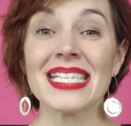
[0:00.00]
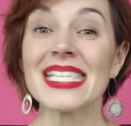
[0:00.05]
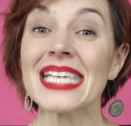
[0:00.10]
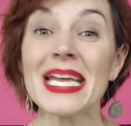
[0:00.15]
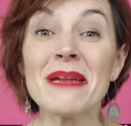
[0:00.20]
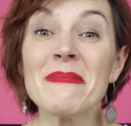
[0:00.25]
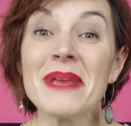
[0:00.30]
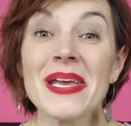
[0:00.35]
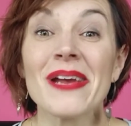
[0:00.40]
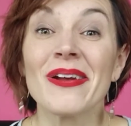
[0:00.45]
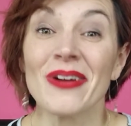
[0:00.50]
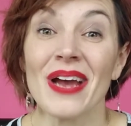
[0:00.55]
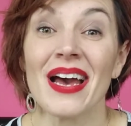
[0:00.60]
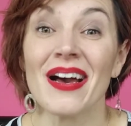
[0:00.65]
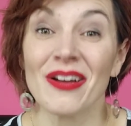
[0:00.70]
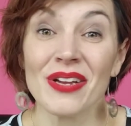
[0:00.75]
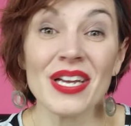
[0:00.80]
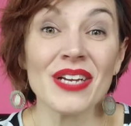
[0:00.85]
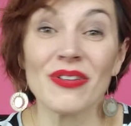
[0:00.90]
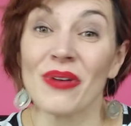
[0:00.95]
this is gonna be
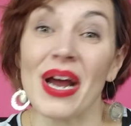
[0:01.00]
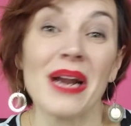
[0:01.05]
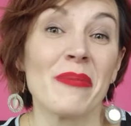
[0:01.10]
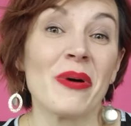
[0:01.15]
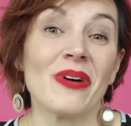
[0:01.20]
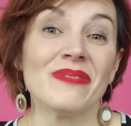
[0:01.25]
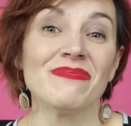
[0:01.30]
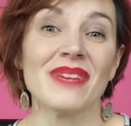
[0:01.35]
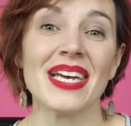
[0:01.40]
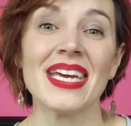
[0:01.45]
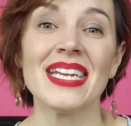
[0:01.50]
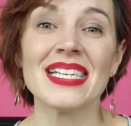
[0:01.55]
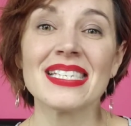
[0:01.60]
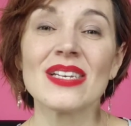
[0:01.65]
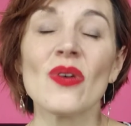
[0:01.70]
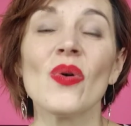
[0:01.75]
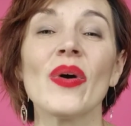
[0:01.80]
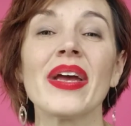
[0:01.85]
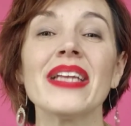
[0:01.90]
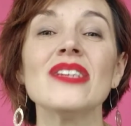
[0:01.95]
uh, incredible. It is
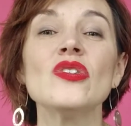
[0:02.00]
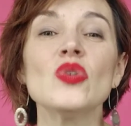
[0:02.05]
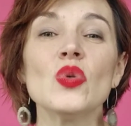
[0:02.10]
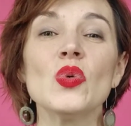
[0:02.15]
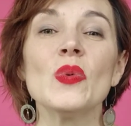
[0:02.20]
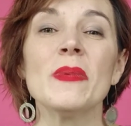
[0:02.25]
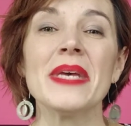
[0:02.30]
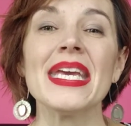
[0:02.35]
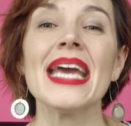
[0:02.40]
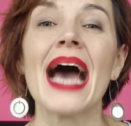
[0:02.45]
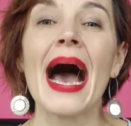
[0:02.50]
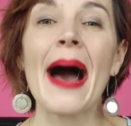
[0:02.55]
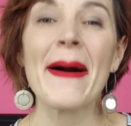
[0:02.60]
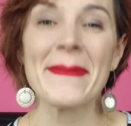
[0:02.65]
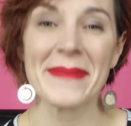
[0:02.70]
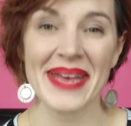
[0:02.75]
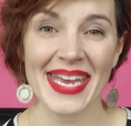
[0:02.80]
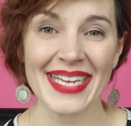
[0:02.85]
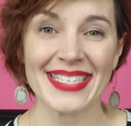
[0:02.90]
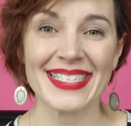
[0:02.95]
going to be
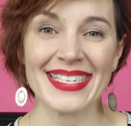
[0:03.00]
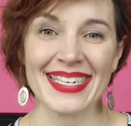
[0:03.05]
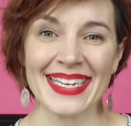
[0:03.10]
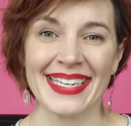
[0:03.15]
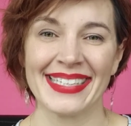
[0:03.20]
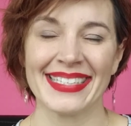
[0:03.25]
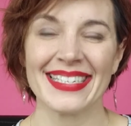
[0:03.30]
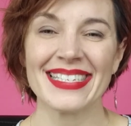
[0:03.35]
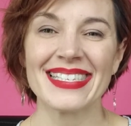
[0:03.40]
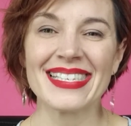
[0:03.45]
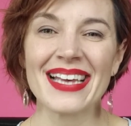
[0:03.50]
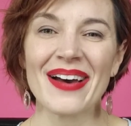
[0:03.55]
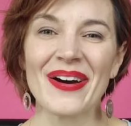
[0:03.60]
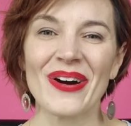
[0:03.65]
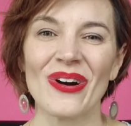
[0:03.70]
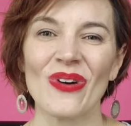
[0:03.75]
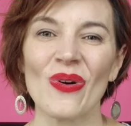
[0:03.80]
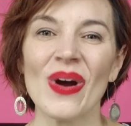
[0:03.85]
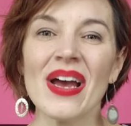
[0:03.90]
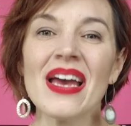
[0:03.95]
amazing.
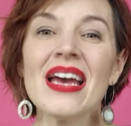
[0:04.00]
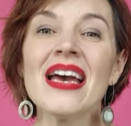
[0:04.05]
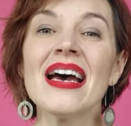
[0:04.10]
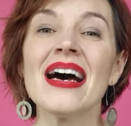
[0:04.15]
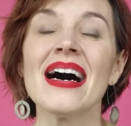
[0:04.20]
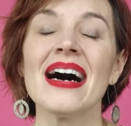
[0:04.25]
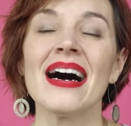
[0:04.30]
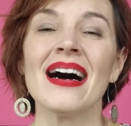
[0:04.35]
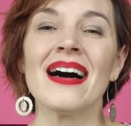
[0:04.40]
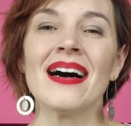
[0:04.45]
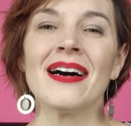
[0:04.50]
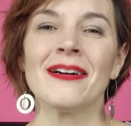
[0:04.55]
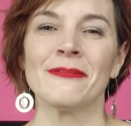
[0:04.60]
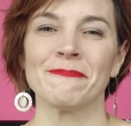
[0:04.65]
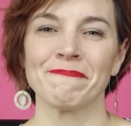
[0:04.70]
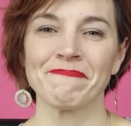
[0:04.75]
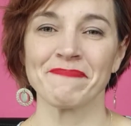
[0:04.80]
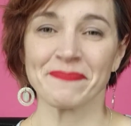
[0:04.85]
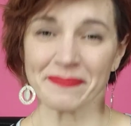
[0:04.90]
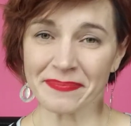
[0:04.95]
So.
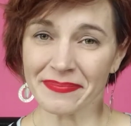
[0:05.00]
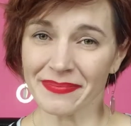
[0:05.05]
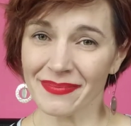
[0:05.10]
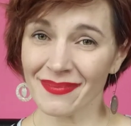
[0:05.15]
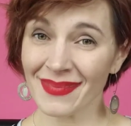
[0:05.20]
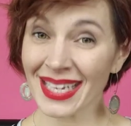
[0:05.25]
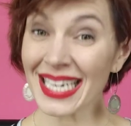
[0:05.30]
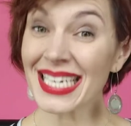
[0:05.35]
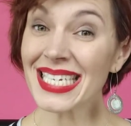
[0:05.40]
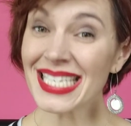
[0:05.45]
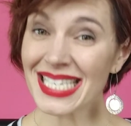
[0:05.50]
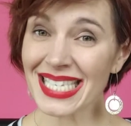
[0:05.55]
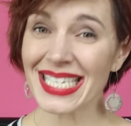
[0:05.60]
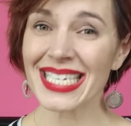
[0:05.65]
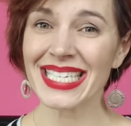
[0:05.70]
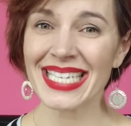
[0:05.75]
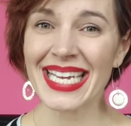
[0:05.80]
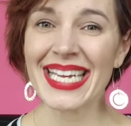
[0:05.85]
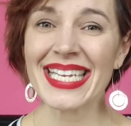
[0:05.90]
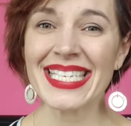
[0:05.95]
Um,
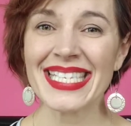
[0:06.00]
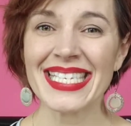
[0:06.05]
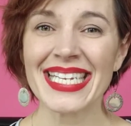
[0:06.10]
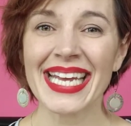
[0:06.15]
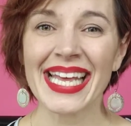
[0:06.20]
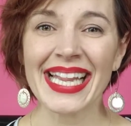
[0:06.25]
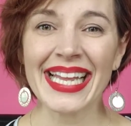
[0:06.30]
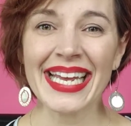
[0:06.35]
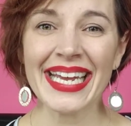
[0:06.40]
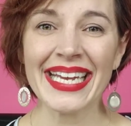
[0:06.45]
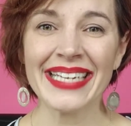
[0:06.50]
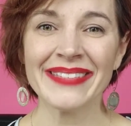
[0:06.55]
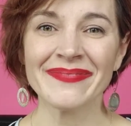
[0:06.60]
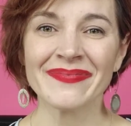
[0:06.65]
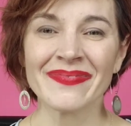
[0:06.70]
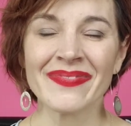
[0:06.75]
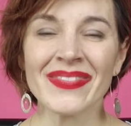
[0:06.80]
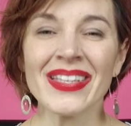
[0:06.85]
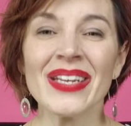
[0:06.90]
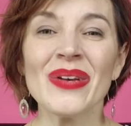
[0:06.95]
statistically,
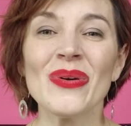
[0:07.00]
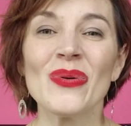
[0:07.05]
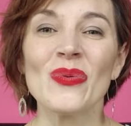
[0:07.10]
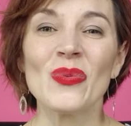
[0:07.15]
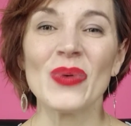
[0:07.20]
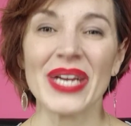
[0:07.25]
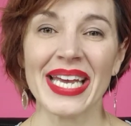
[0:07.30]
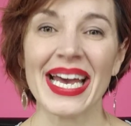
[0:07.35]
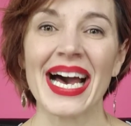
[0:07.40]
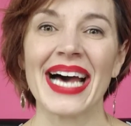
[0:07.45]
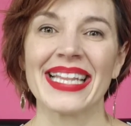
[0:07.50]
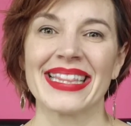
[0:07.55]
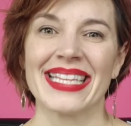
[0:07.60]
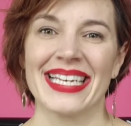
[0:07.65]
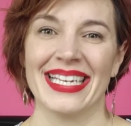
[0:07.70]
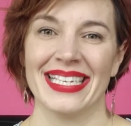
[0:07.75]
we got